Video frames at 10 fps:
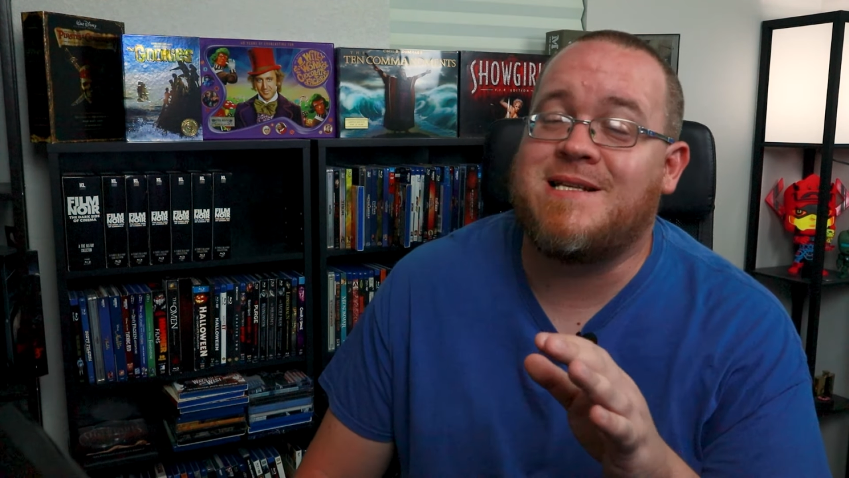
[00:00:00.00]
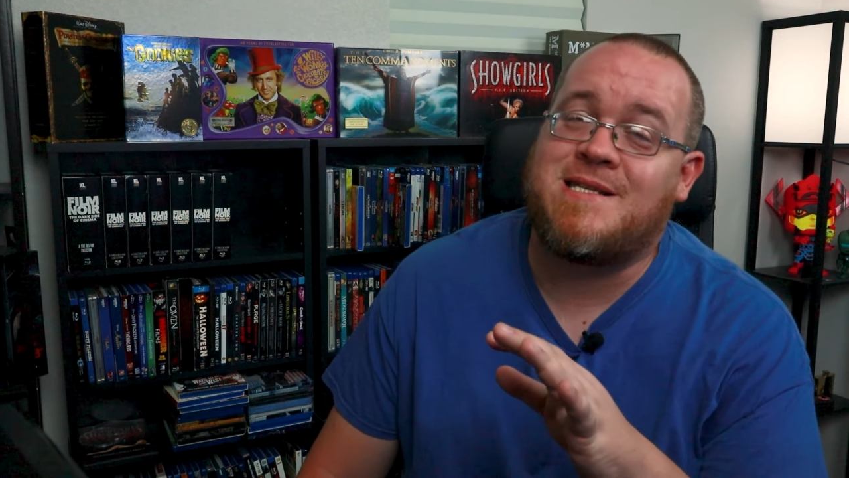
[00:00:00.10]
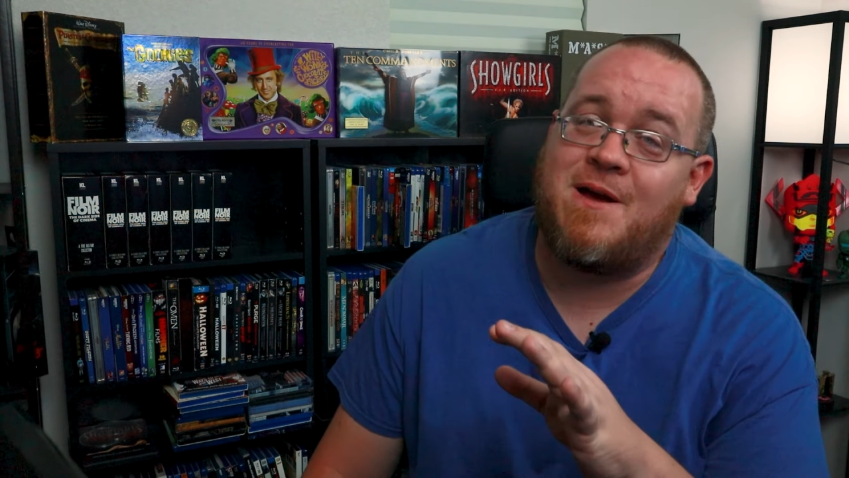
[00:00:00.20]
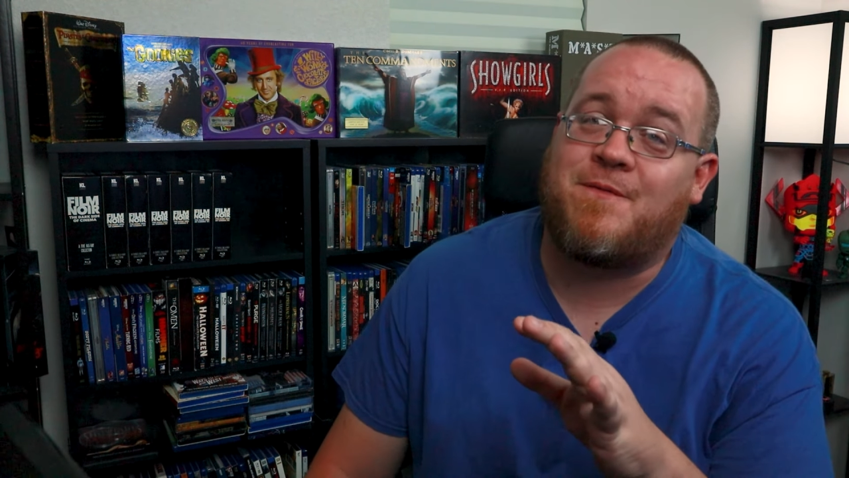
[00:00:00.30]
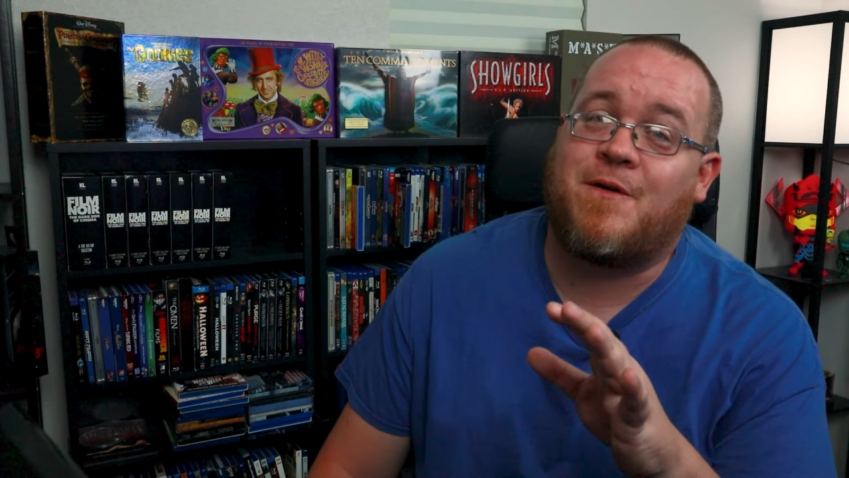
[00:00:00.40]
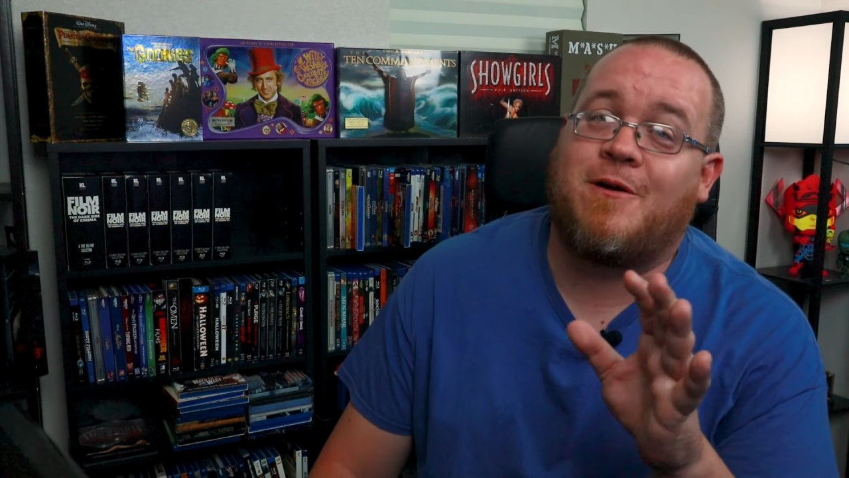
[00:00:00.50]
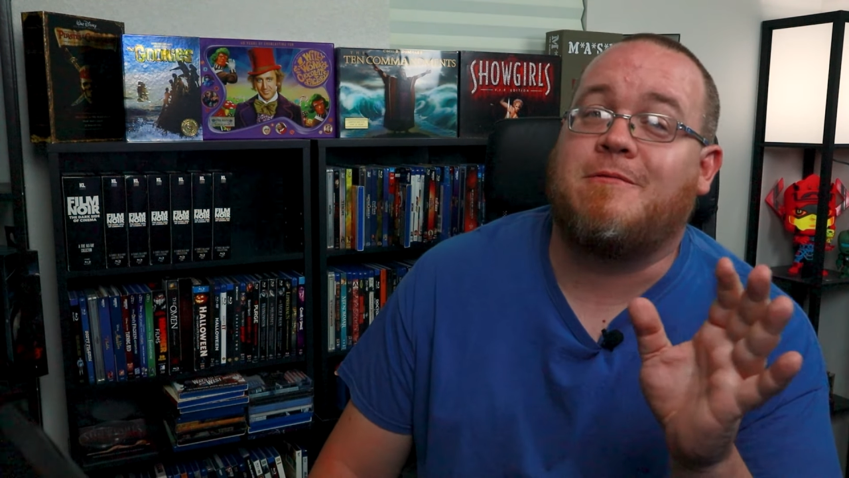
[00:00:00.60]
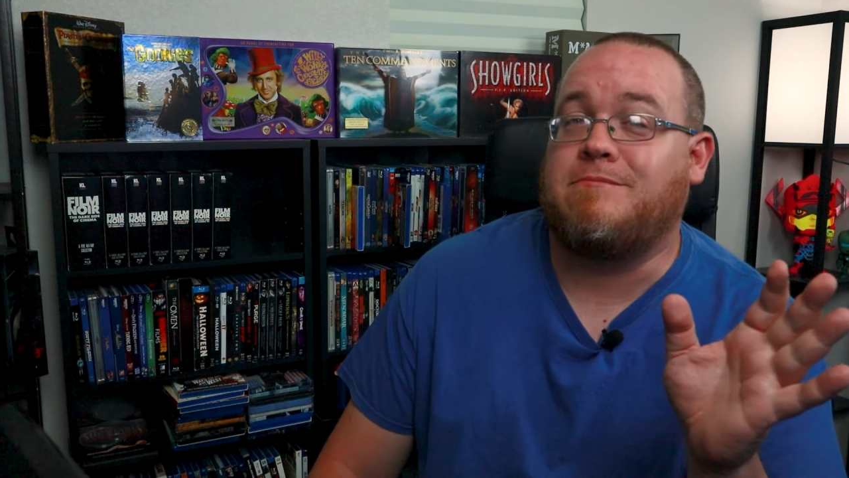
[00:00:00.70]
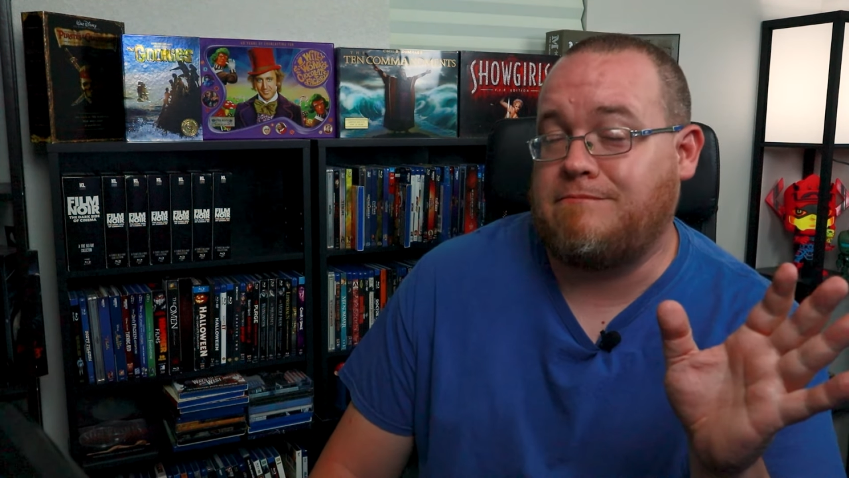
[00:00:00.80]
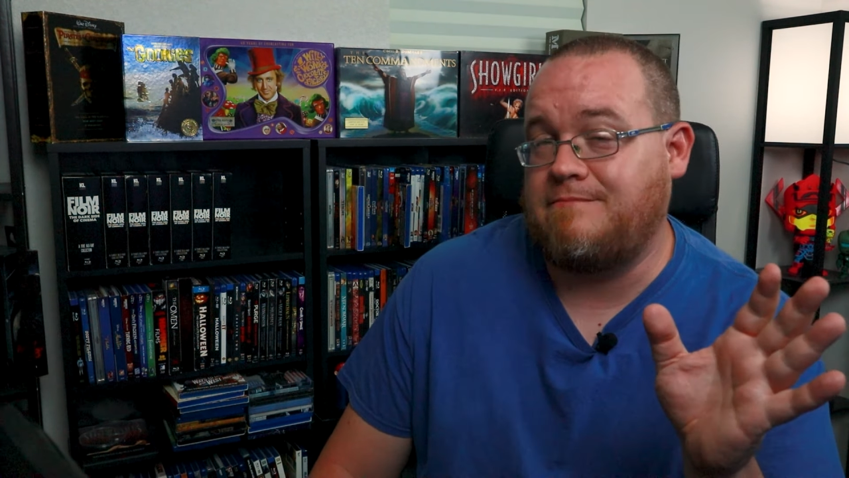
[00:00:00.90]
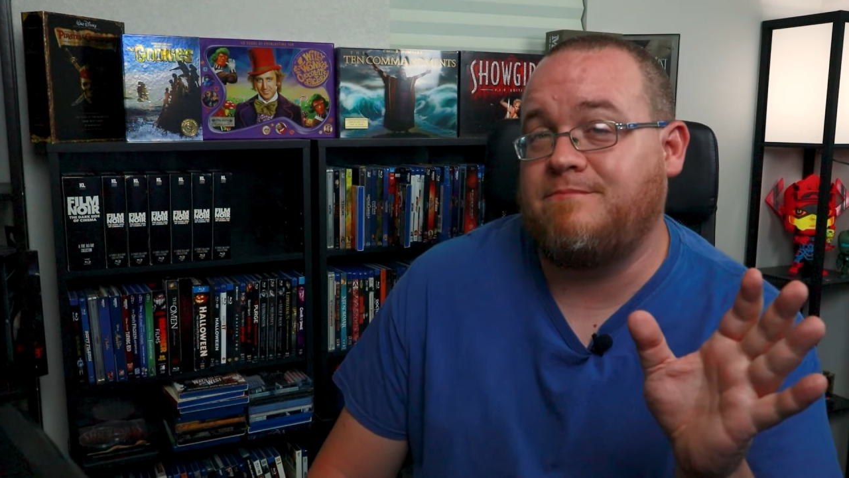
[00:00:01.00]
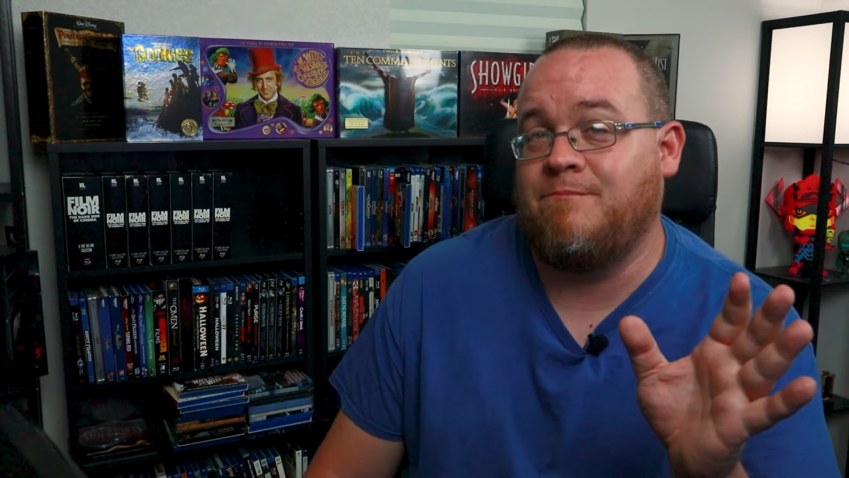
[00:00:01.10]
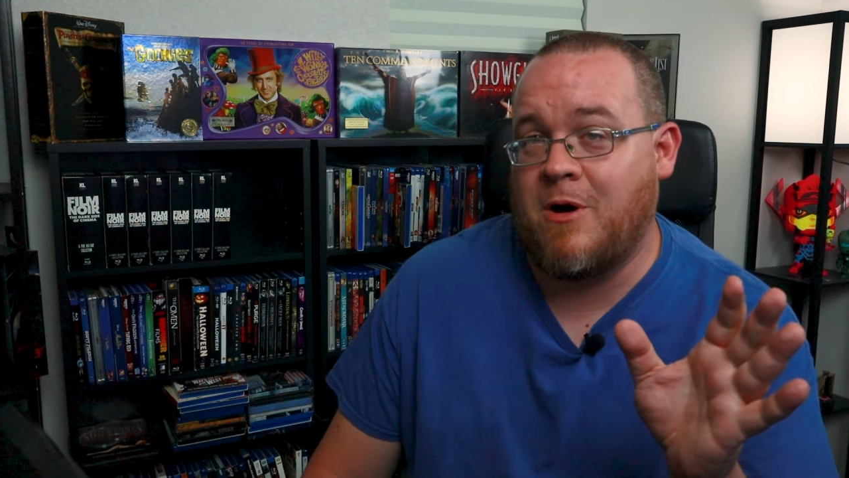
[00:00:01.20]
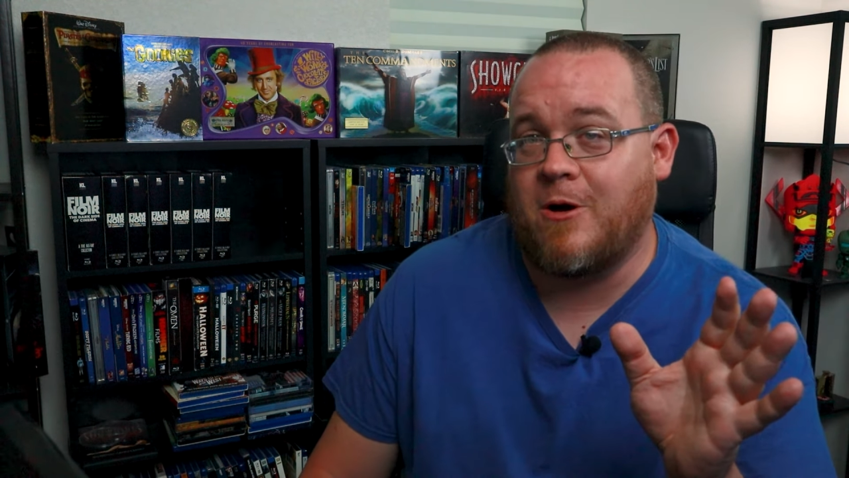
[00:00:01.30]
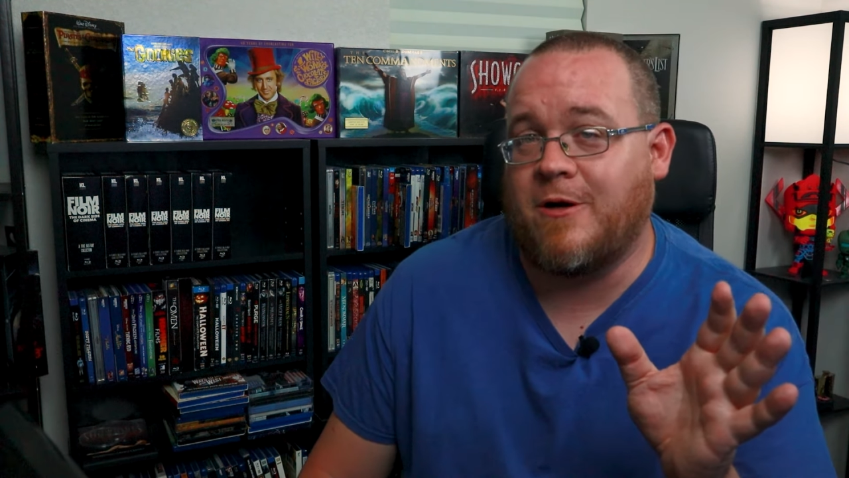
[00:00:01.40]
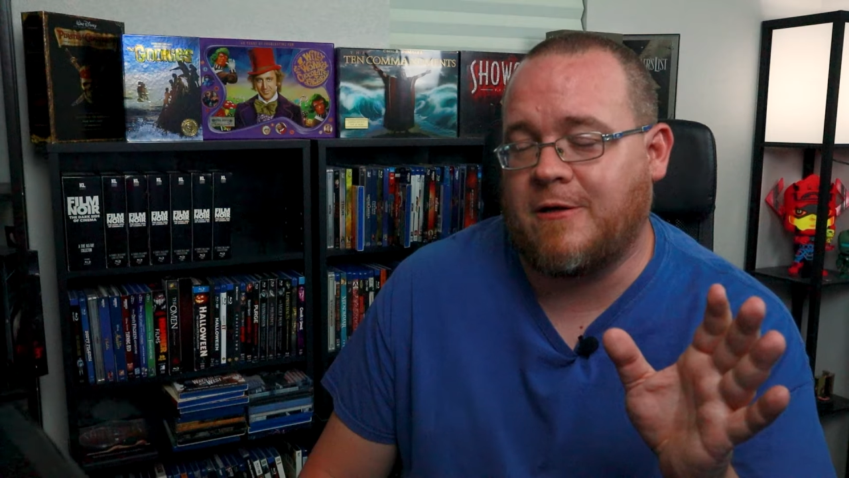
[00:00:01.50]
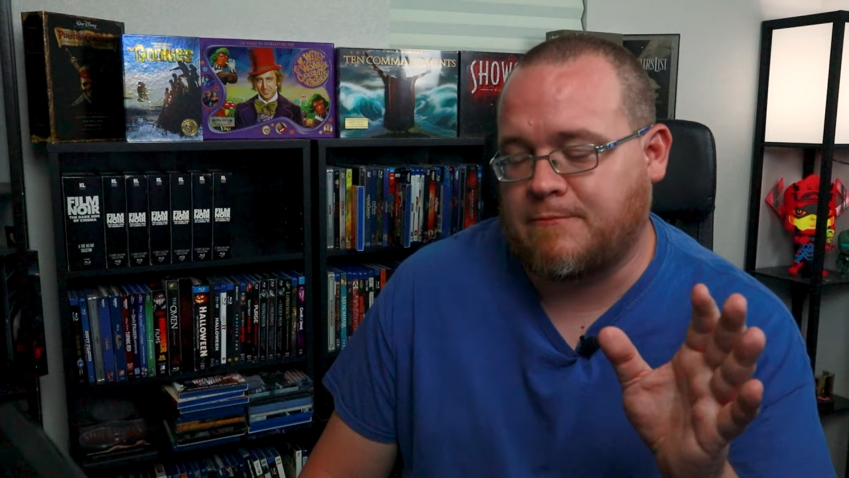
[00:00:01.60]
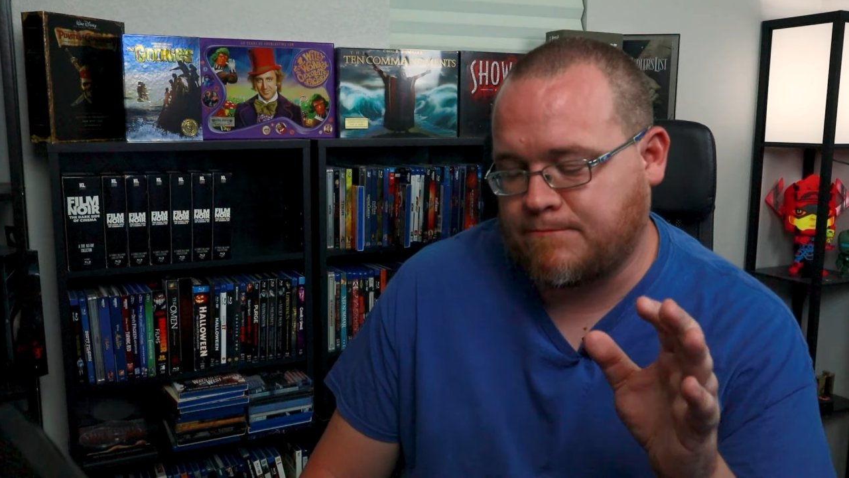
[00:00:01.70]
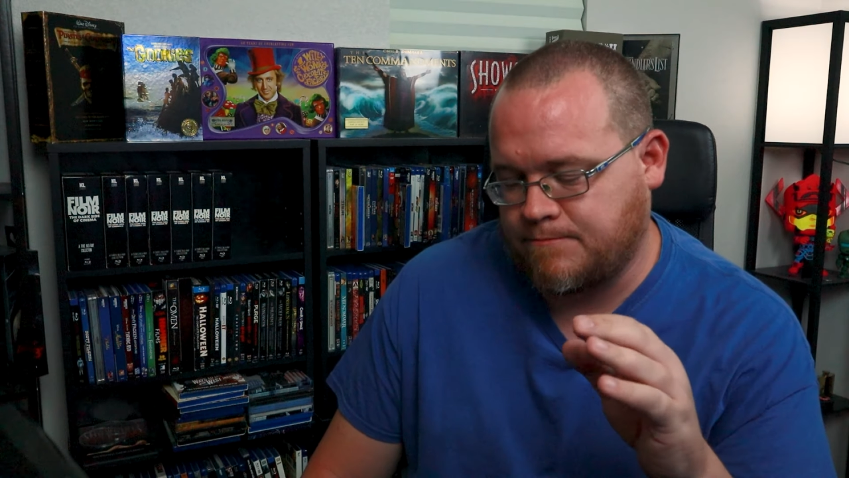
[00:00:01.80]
except for murder.